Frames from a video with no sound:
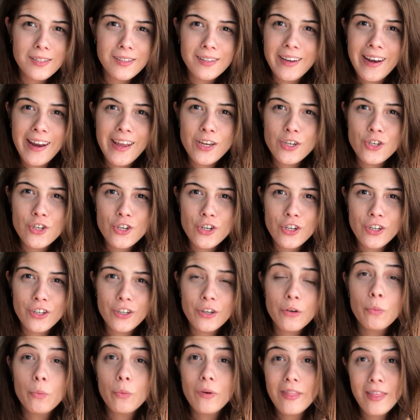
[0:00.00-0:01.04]
in the
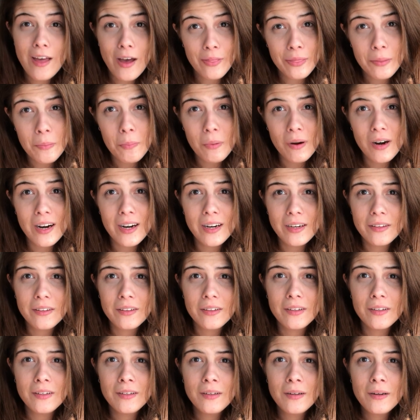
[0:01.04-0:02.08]
nature, without the
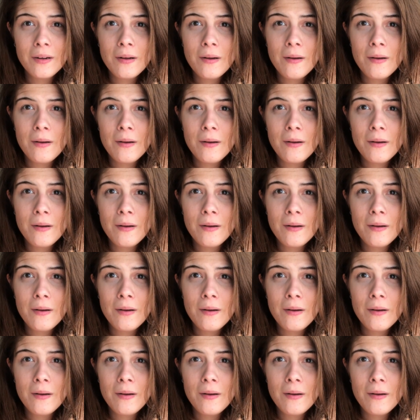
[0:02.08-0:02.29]
partner,